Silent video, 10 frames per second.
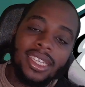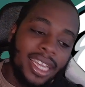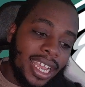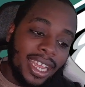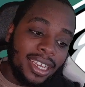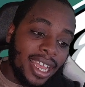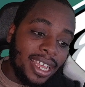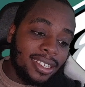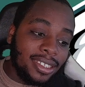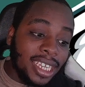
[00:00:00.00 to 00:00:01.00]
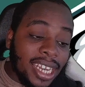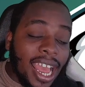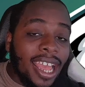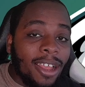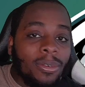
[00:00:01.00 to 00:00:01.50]
And that did
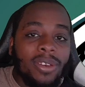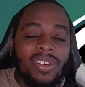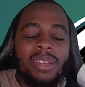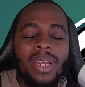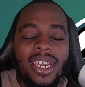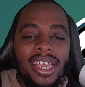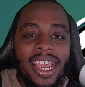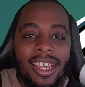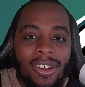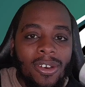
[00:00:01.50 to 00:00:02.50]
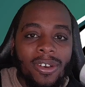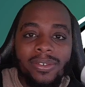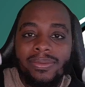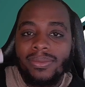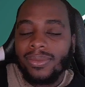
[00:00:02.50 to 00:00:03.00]
not help Kareem Hunt at all.
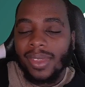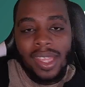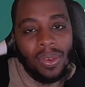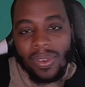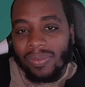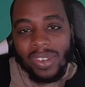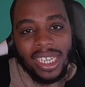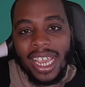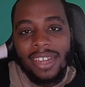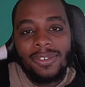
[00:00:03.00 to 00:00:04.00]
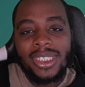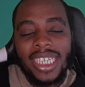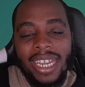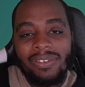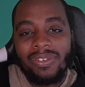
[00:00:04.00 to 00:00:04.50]
Don't really got no
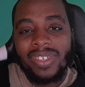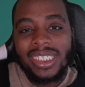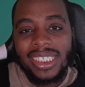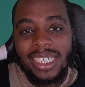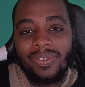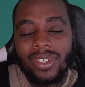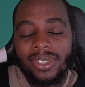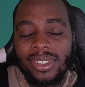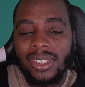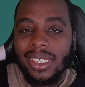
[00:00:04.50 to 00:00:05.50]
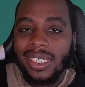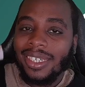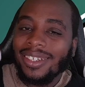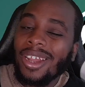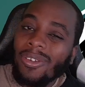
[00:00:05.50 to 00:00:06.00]
scary receivers.
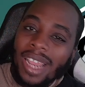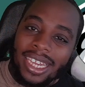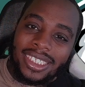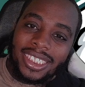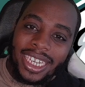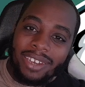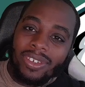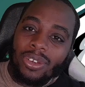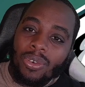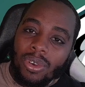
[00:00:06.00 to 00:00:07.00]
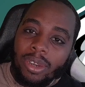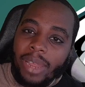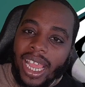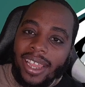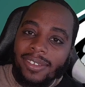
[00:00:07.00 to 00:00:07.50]
Don't got a scary
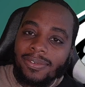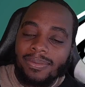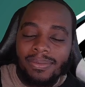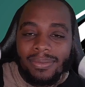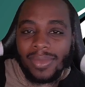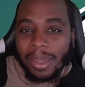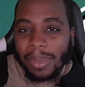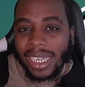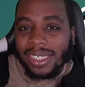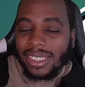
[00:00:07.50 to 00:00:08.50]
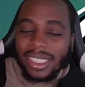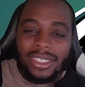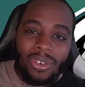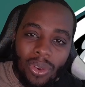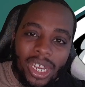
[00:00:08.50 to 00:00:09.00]
quarterback. I mean, it's
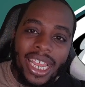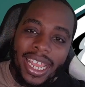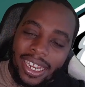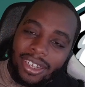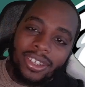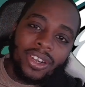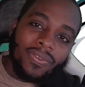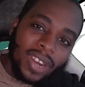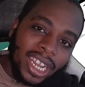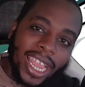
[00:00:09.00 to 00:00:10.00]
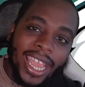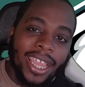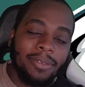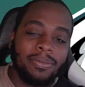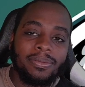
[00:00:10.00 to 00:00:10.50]
going to hinder your run
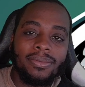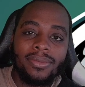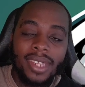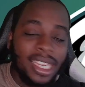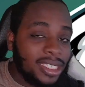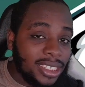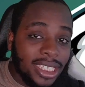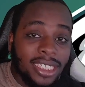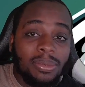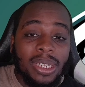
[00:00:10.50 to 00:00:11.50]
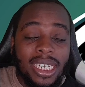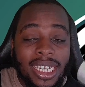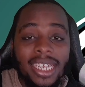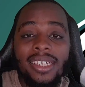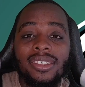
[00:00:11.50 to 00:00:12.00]
game. It just is what it
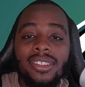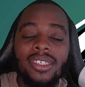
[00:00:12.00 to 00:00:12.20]
is.